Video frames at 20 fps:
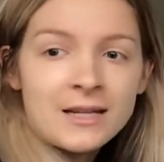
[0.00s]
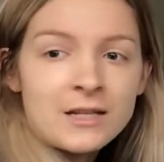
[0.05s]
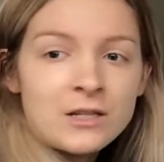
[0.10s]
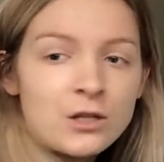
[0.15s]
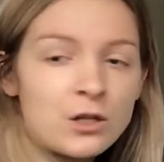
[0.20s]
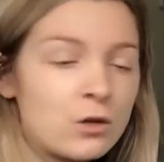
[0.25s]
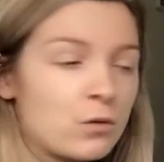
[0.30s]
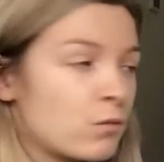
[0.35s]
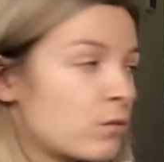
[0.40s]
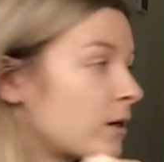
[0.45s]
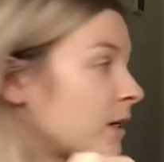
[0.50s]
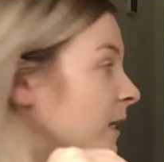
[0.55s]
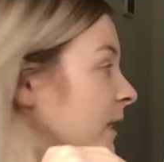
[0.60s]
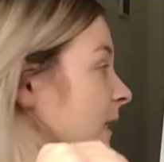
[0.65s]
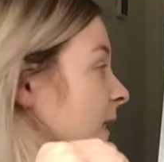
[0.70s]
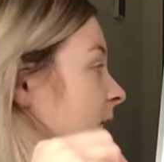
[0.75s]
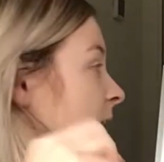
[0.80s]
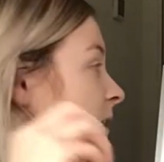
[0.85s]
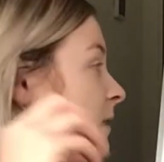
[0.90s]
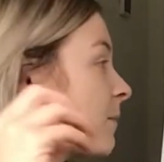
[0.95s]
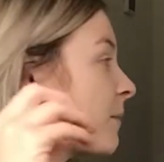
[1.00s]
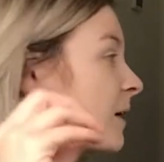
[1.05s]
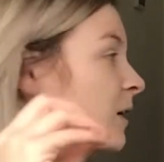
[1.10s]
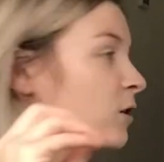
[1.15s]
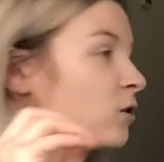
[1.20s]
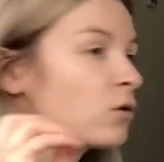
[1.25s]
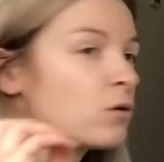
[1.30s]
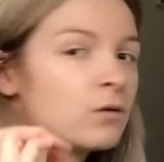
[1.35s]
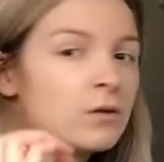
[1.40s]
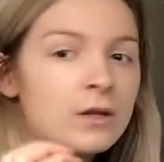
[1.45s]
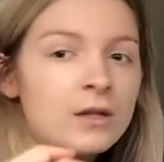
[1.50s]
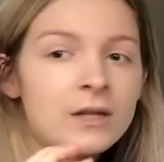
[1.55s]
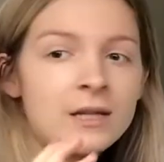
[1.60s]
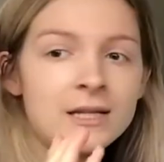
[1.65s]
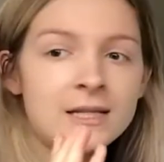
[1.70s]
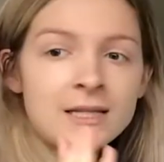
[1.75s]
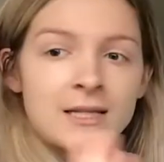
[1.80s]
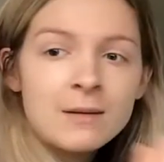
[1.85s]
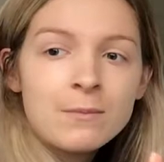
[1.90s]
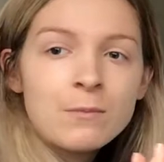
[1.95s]
So you really need to make sure that these
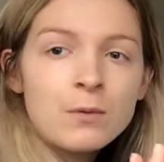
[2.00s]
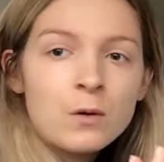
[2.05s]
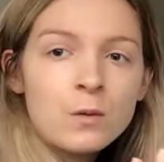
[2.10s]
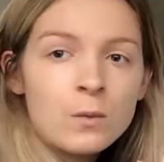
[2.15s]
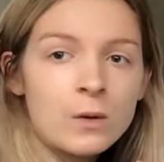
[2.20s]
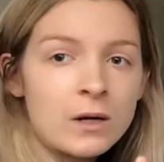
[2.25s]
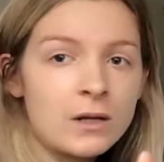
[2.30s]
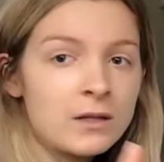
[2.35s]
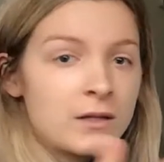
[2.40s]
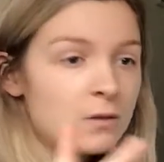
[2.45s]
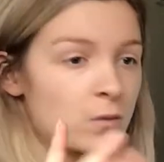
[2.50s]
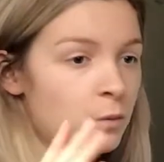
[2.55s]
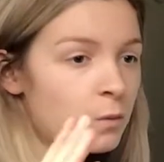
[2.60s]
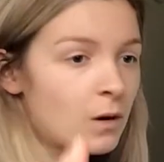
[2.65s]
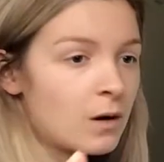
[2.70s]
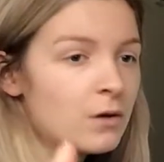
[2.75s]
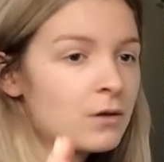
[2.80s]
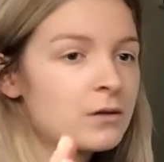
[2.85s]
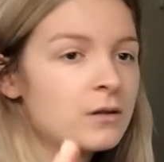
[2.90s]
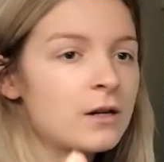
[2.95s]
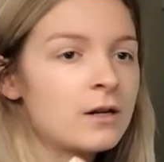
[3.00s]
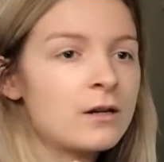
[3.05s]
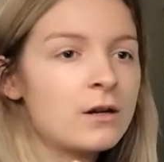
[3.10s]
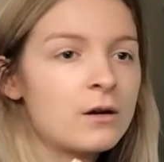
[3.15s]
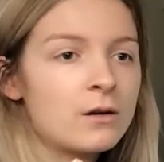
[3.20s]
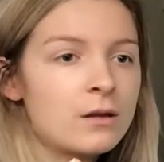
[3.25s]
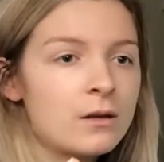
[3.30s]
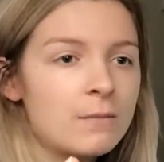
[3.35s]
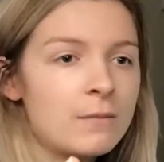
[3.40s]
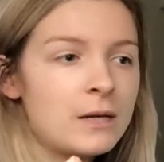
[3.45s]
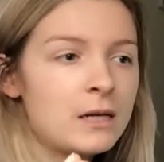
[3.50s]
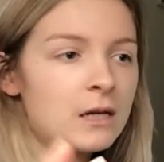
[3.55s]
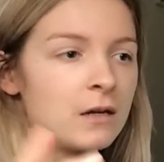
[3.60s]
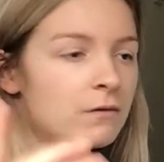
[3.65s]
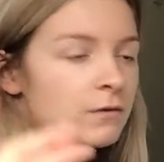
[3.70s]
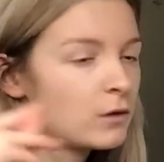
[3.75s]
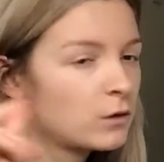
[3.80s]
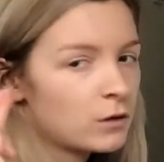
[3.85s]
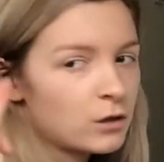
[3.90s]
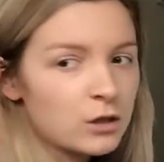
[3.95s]
simple ones, whilst I know that many of
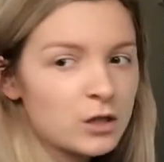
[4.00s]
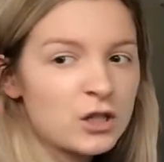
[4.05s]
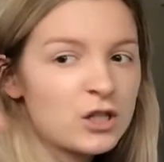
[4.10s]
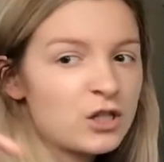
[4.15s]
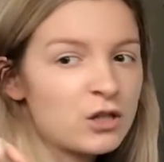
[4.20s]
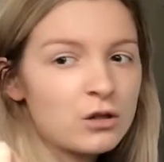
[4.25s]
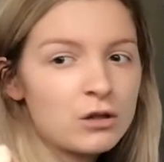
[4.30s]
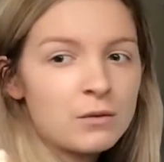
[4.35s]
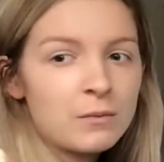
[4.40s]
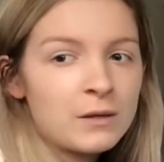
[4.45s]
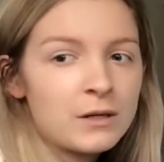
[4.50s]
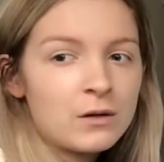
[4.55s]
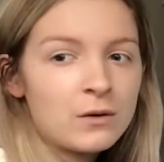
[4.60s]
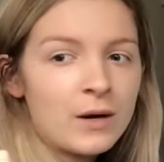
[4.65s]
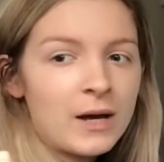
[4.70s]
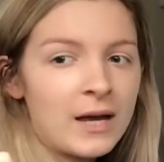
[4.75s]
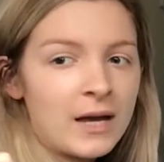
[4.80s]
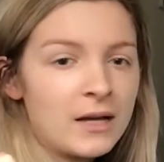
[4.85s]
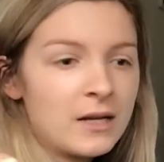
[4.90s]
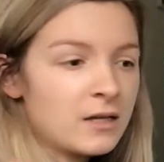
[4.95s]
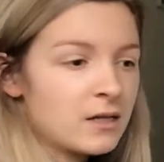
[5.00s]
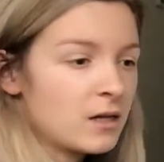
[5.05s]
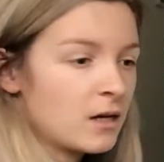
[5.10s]
you can just do them in your head,